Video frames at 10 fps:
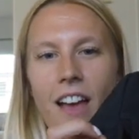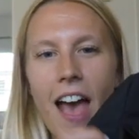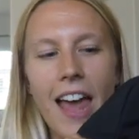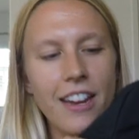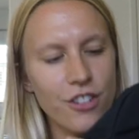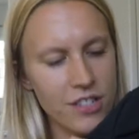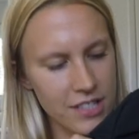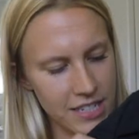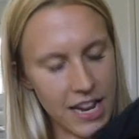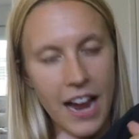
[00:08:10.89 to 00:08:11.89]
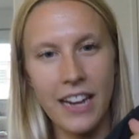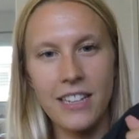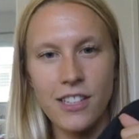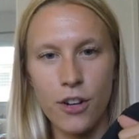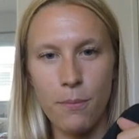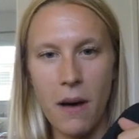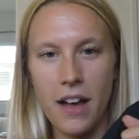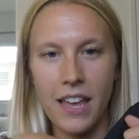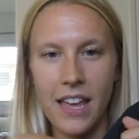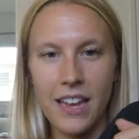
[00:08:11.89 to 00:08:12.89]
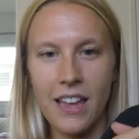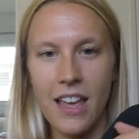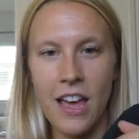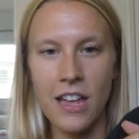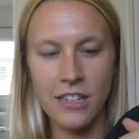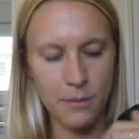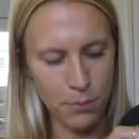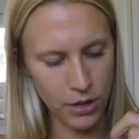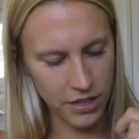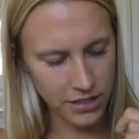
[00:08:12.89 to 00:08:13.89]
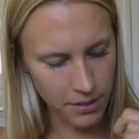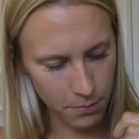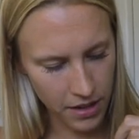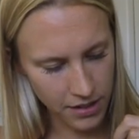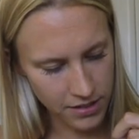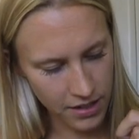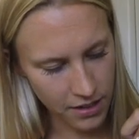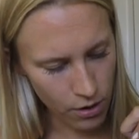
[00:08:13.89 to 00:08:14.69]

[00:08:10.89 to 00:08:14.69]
and it's just the tiniest little pocket to put some things in.